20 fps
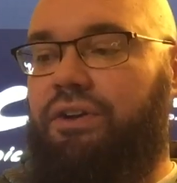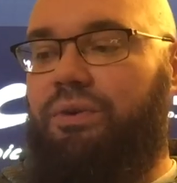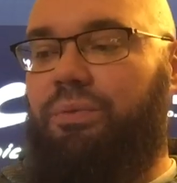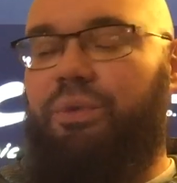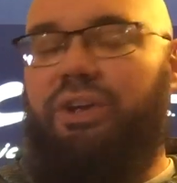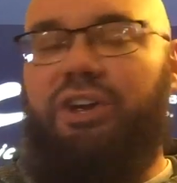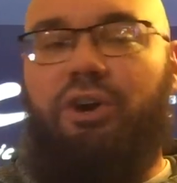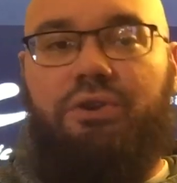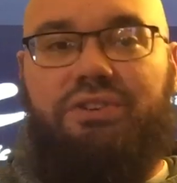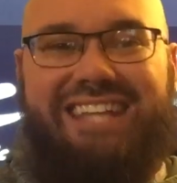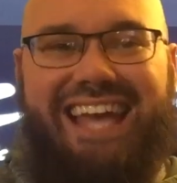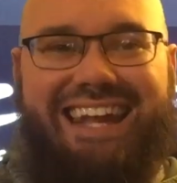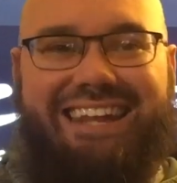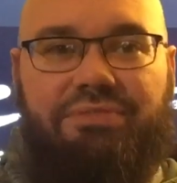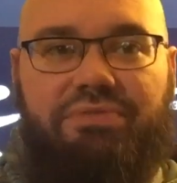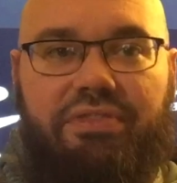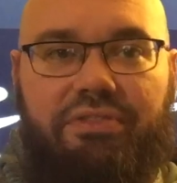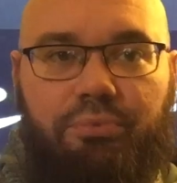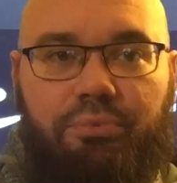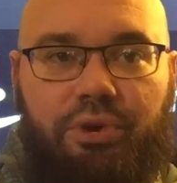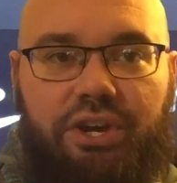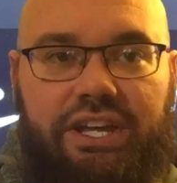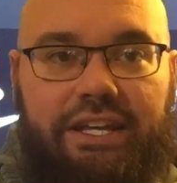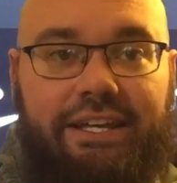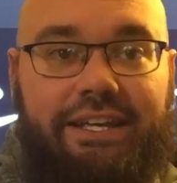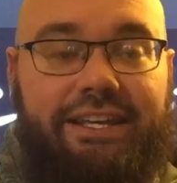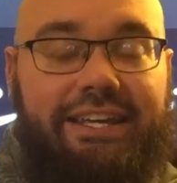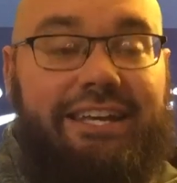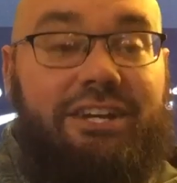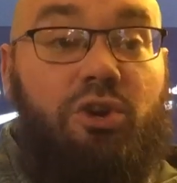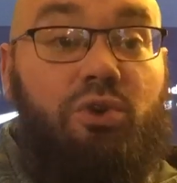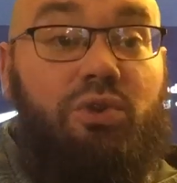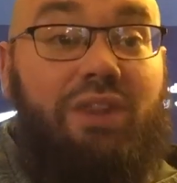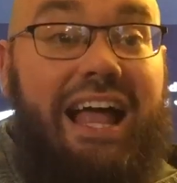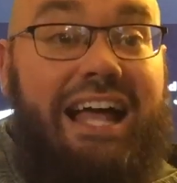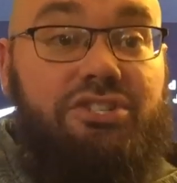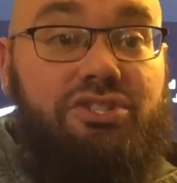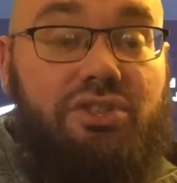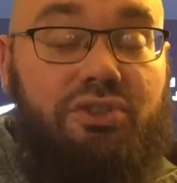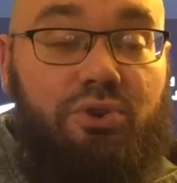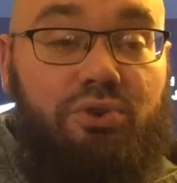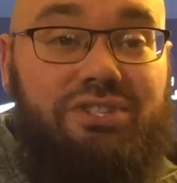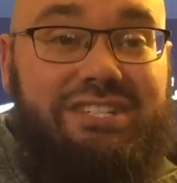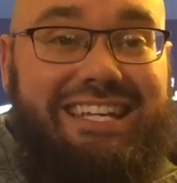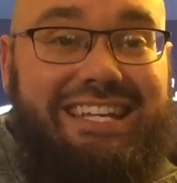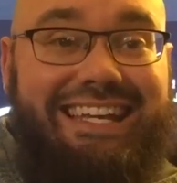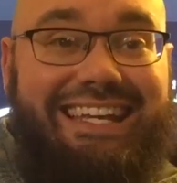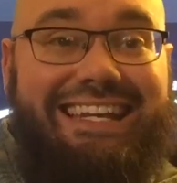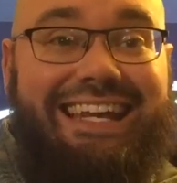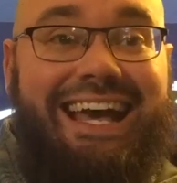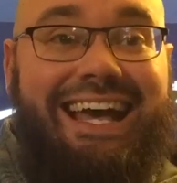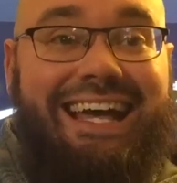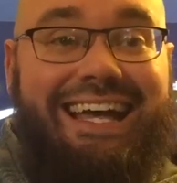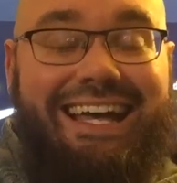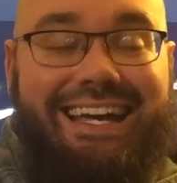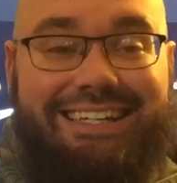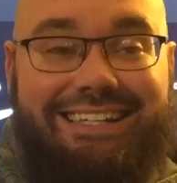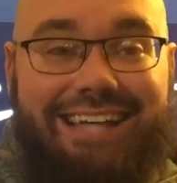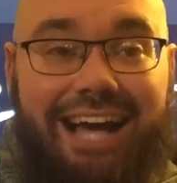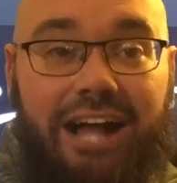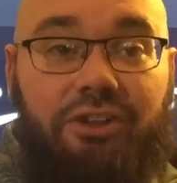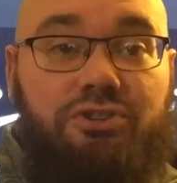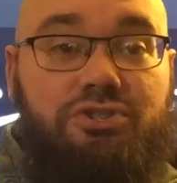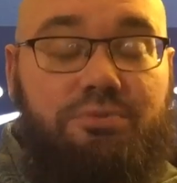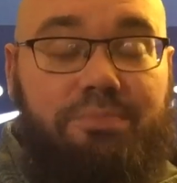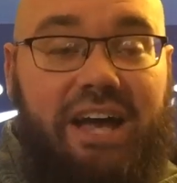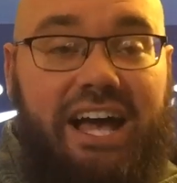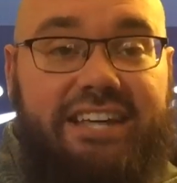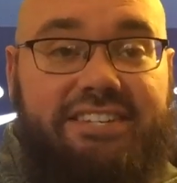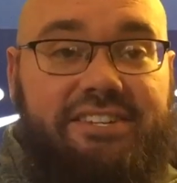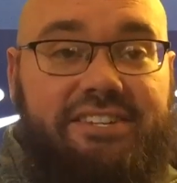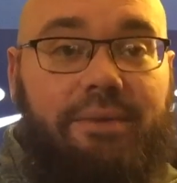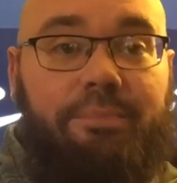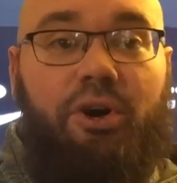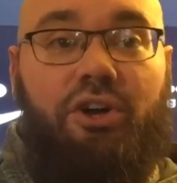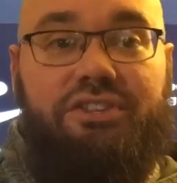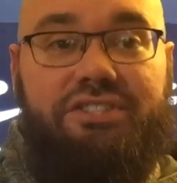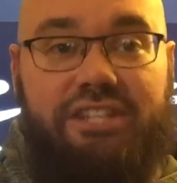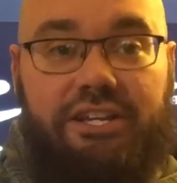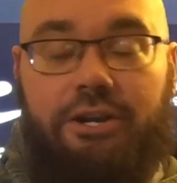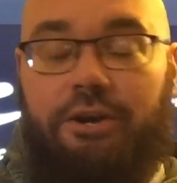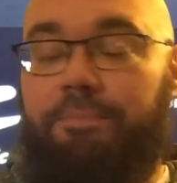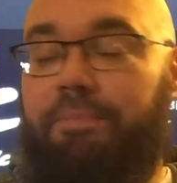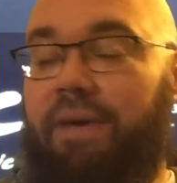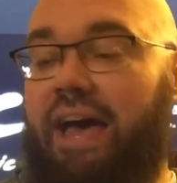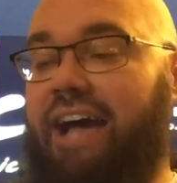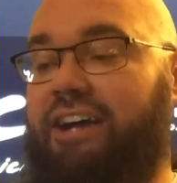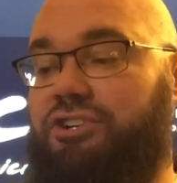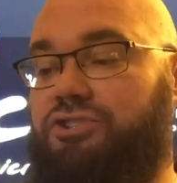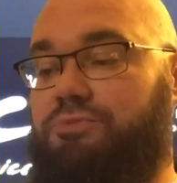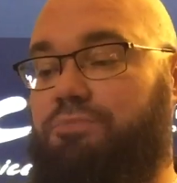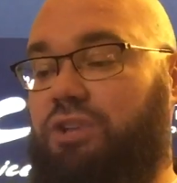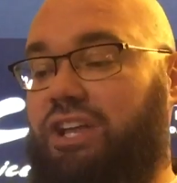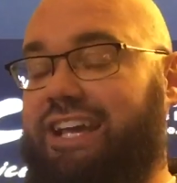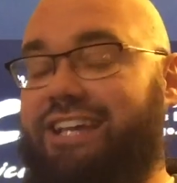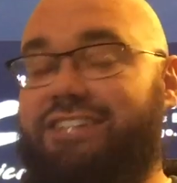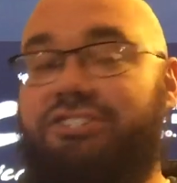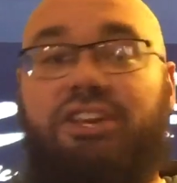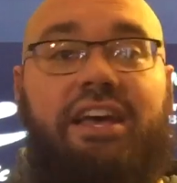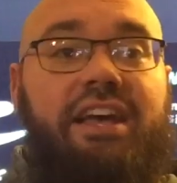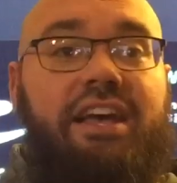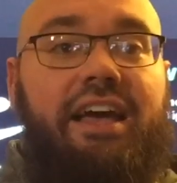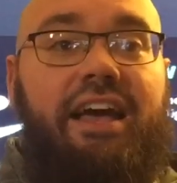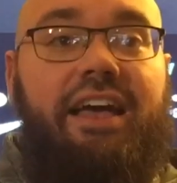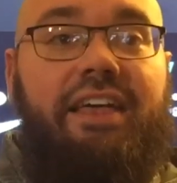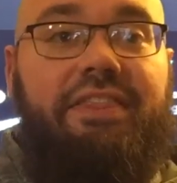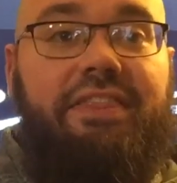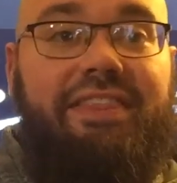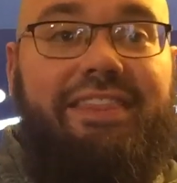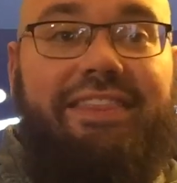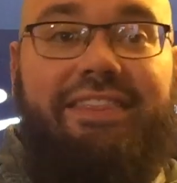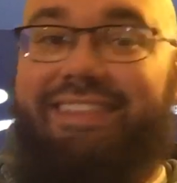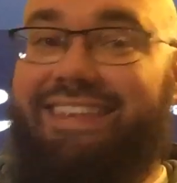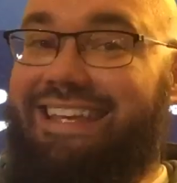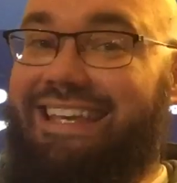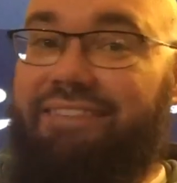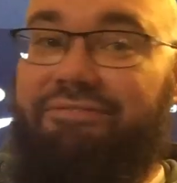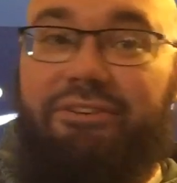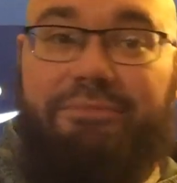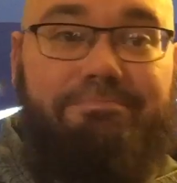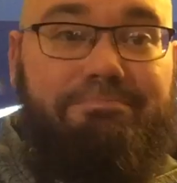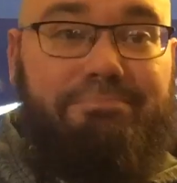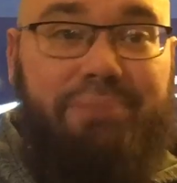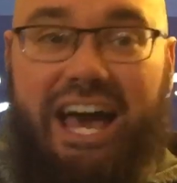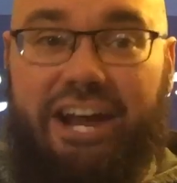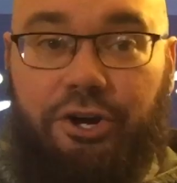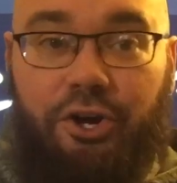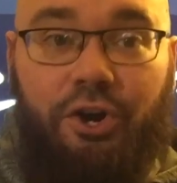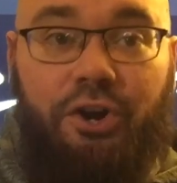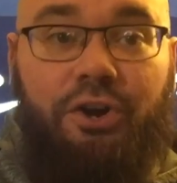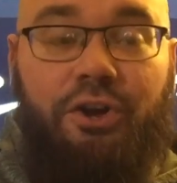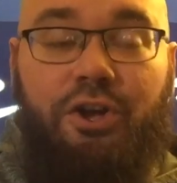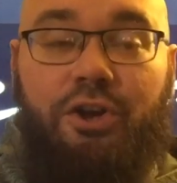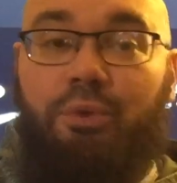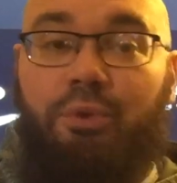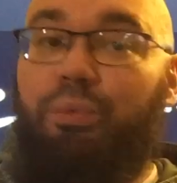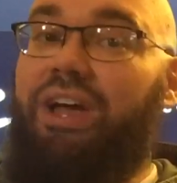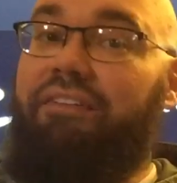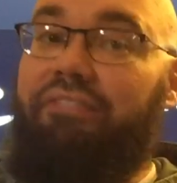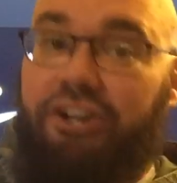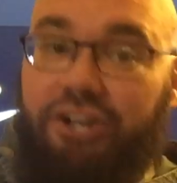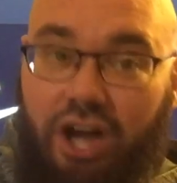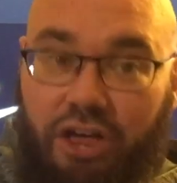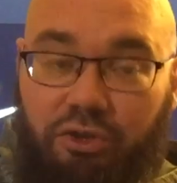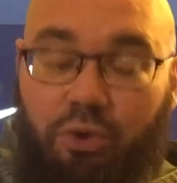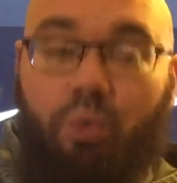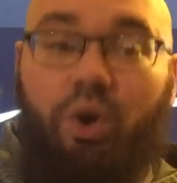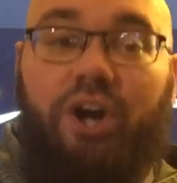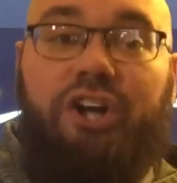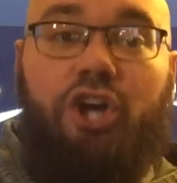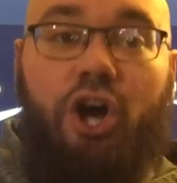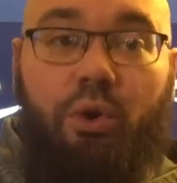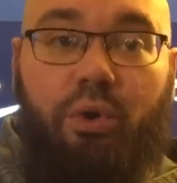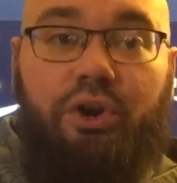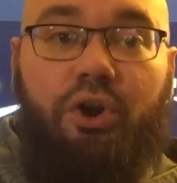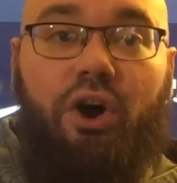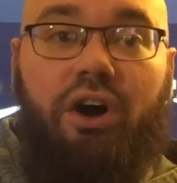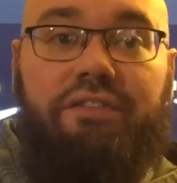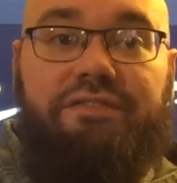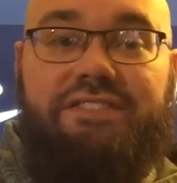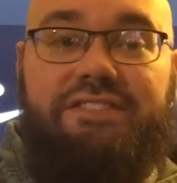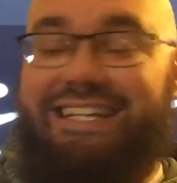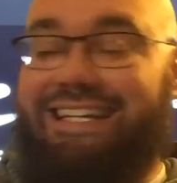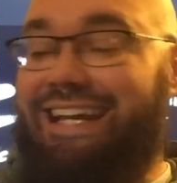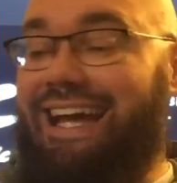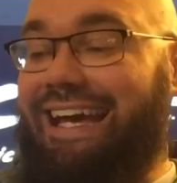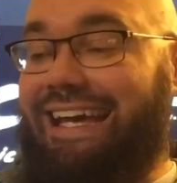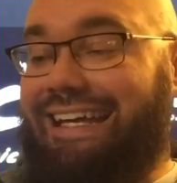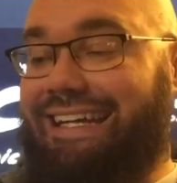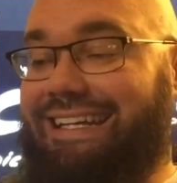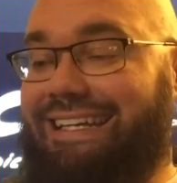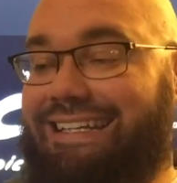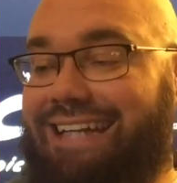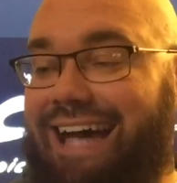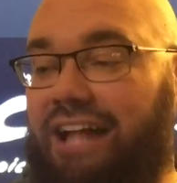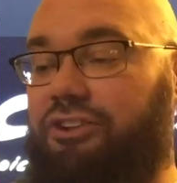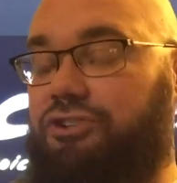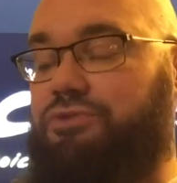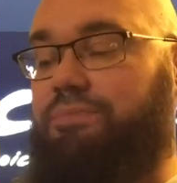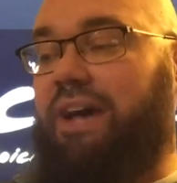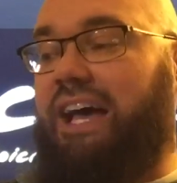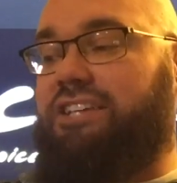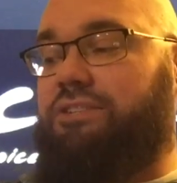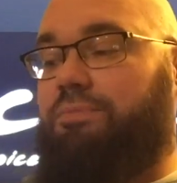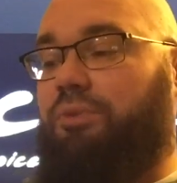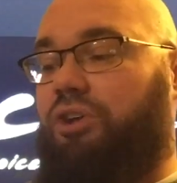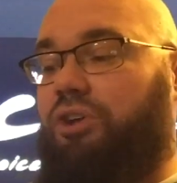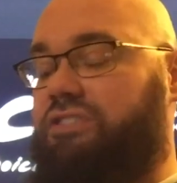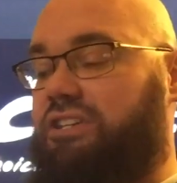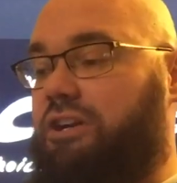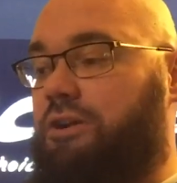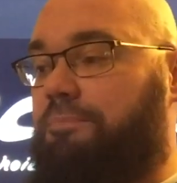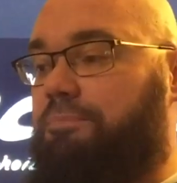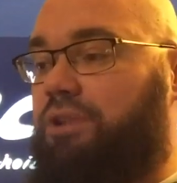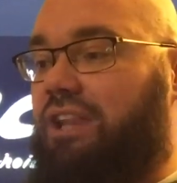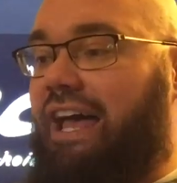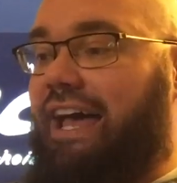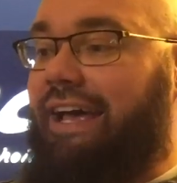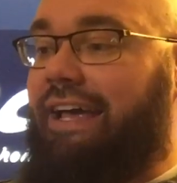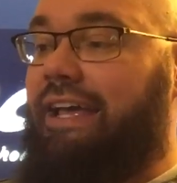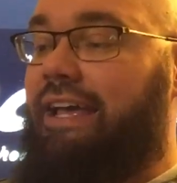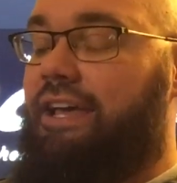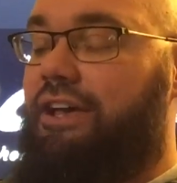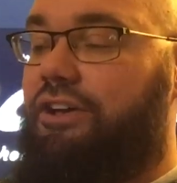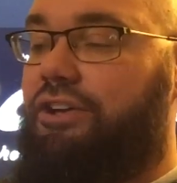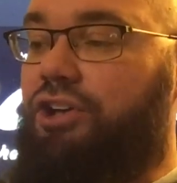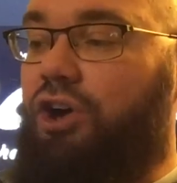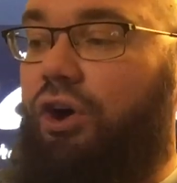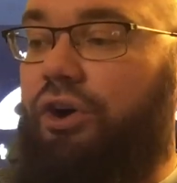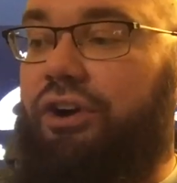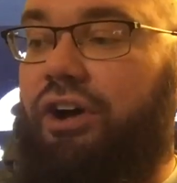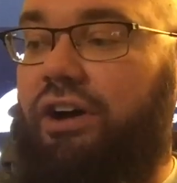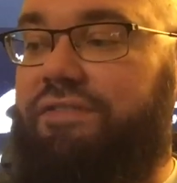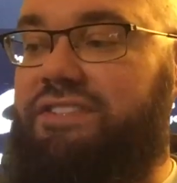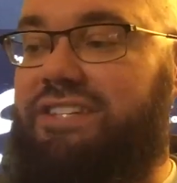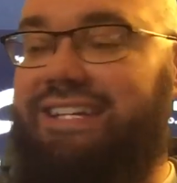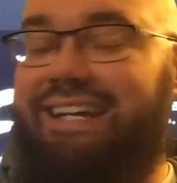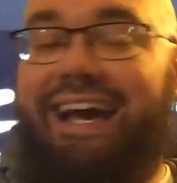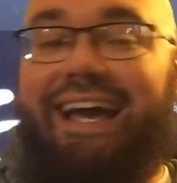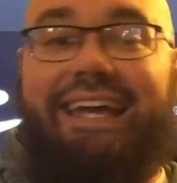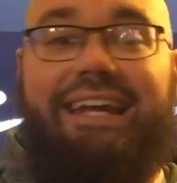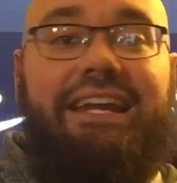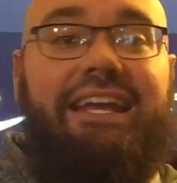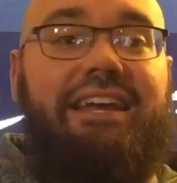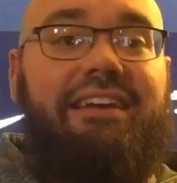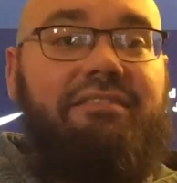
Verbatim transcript: We are 10 and 3 in our last 13 college basketball tier package plays. And even better, we have another one going off tonight. College basketball tier play going off tonight.